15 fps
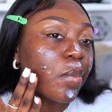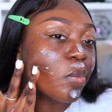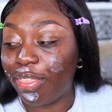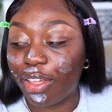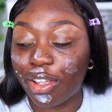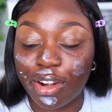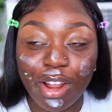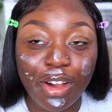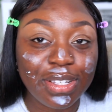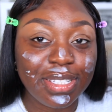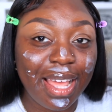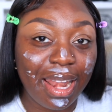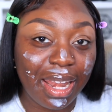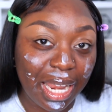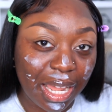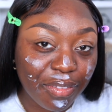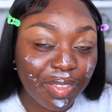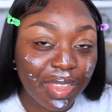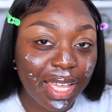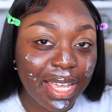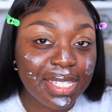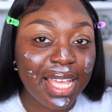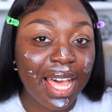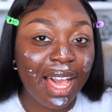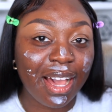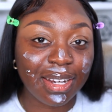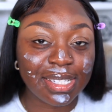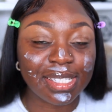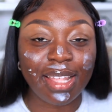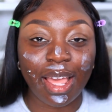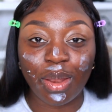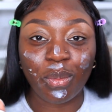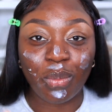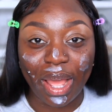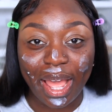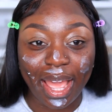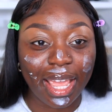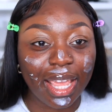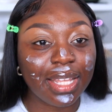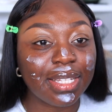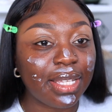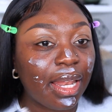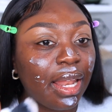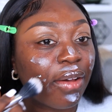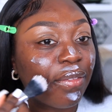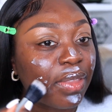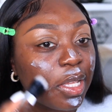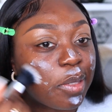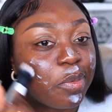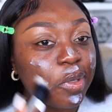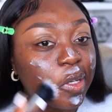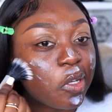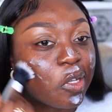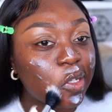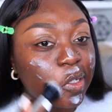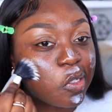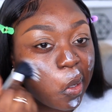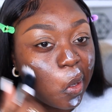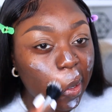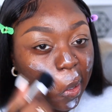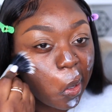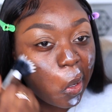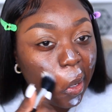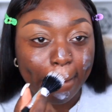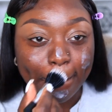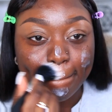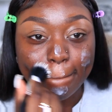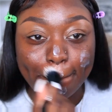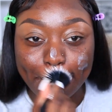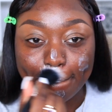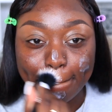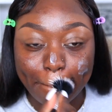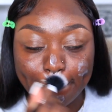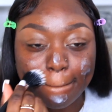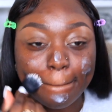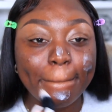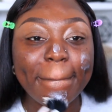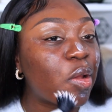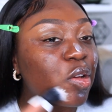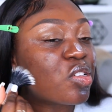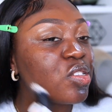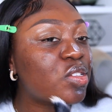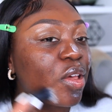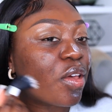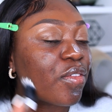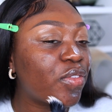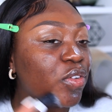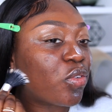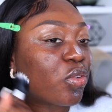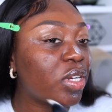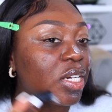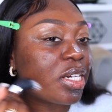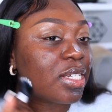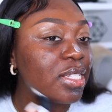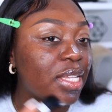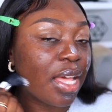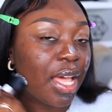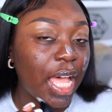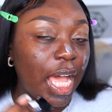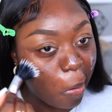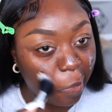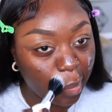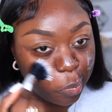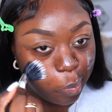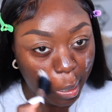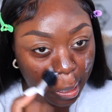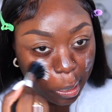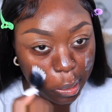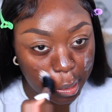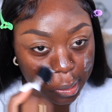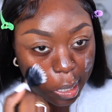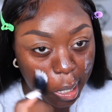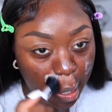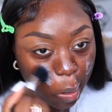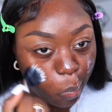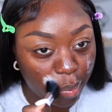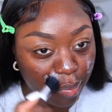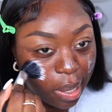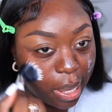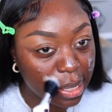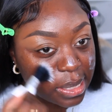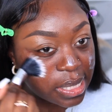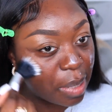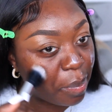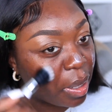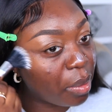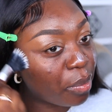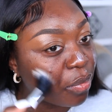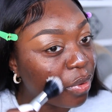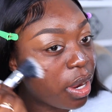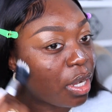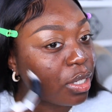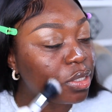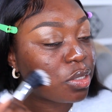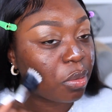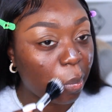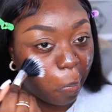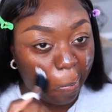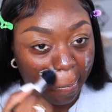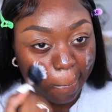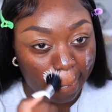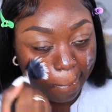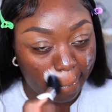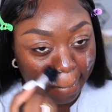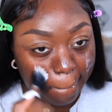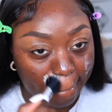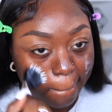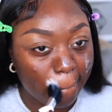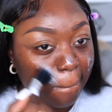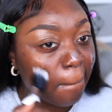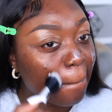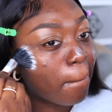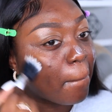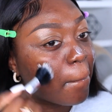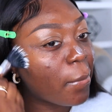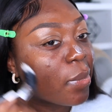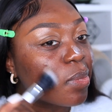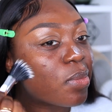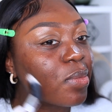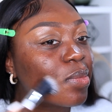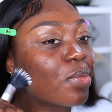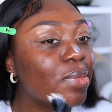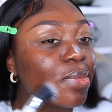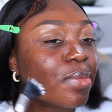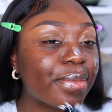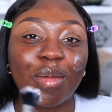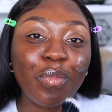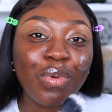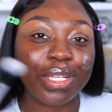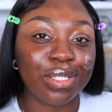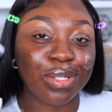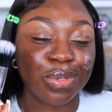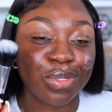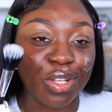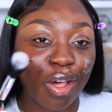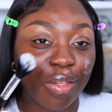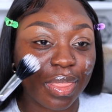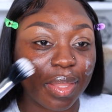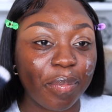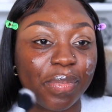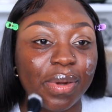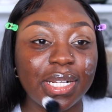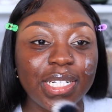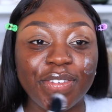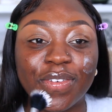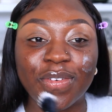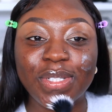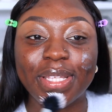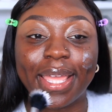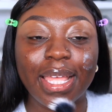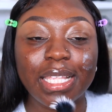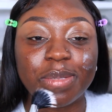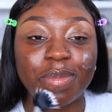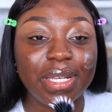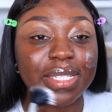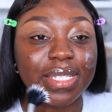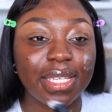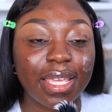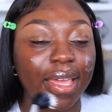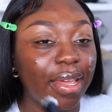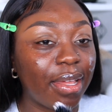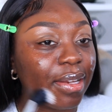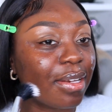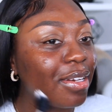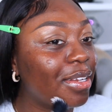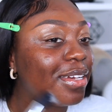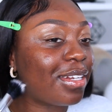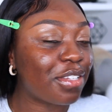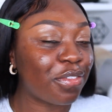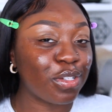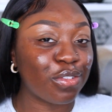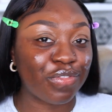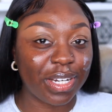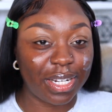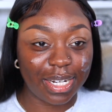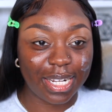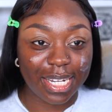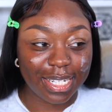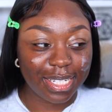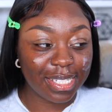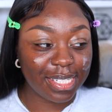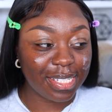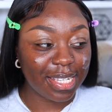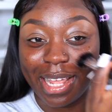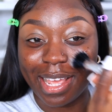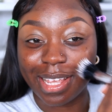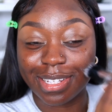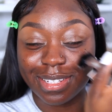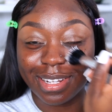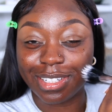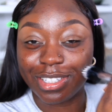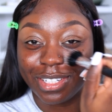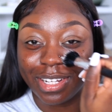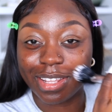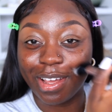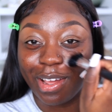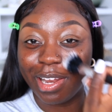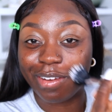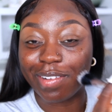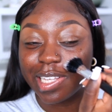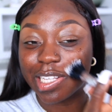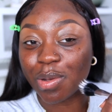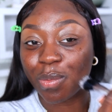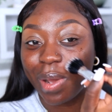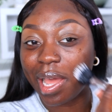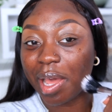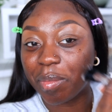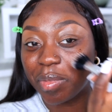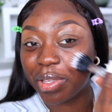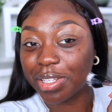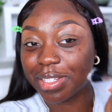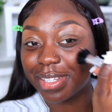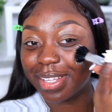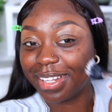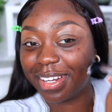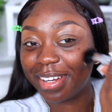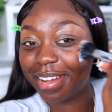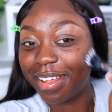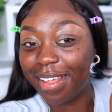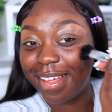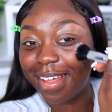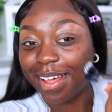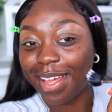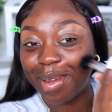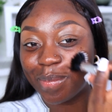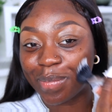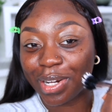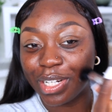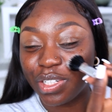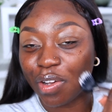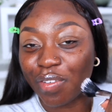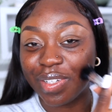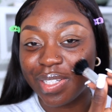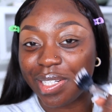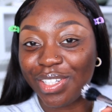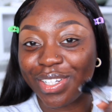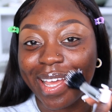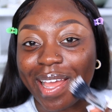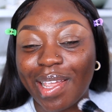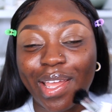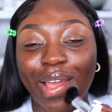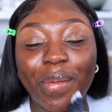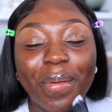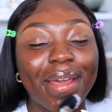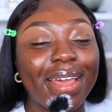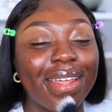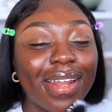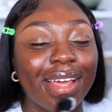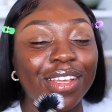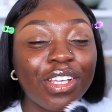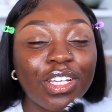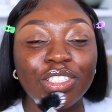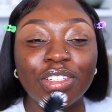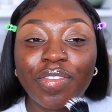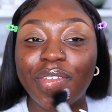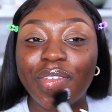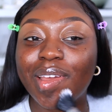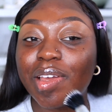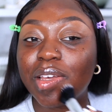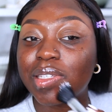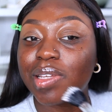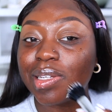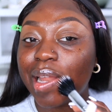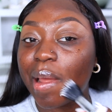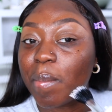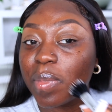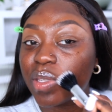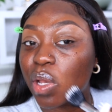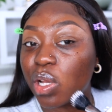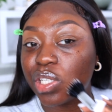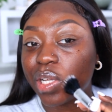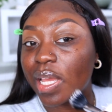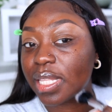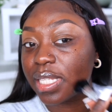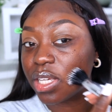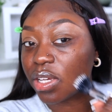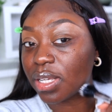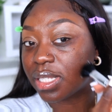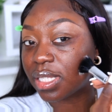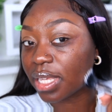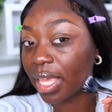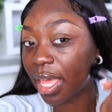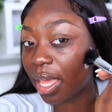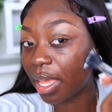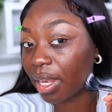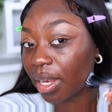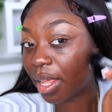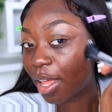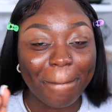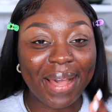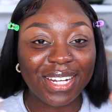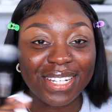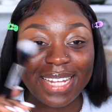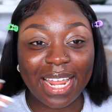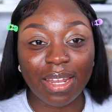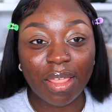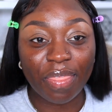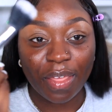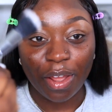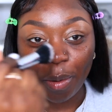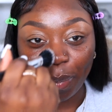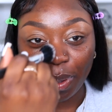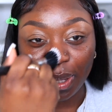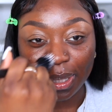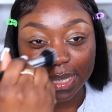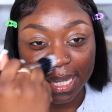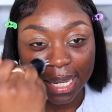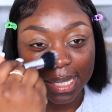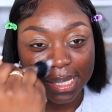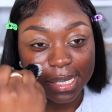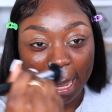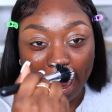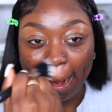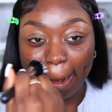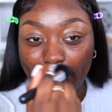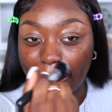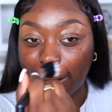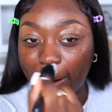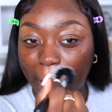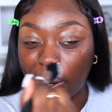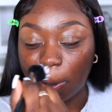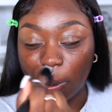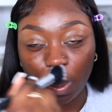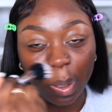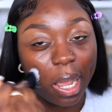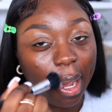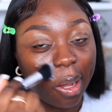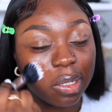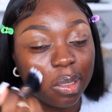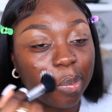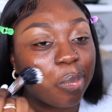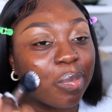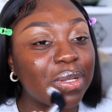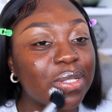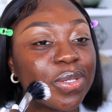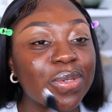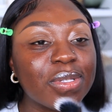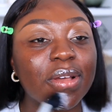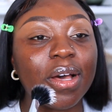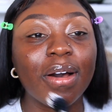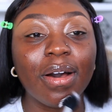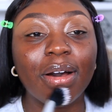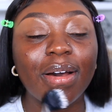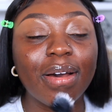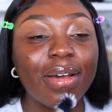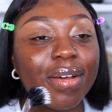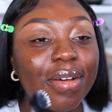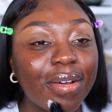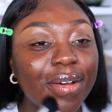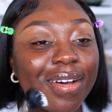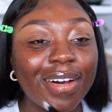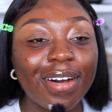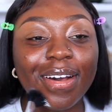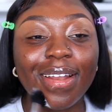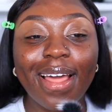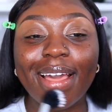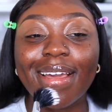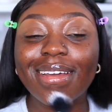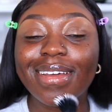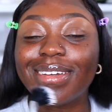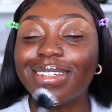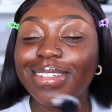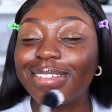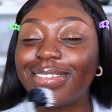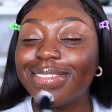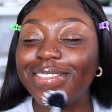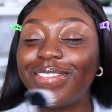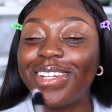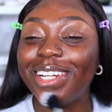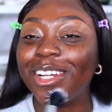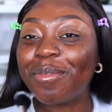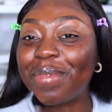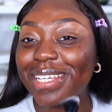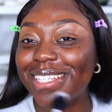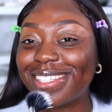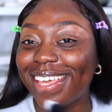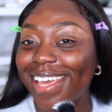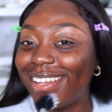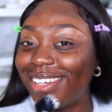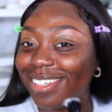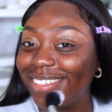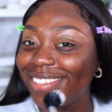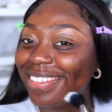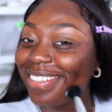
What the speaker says: The girls that love this, I understand why they love this, because it honestly just makes your makeup look so flawless. I'm just blending this out with a stippling brush just because I like the way the bristles on the brush feels against my skin. This feels really nice. That is legit the only reason why I'm using a brush. Obviously, you can go in and use your fingers and like massage it into your skin, but I just like the therapeutic side of how the bristles are like feeling on my skin.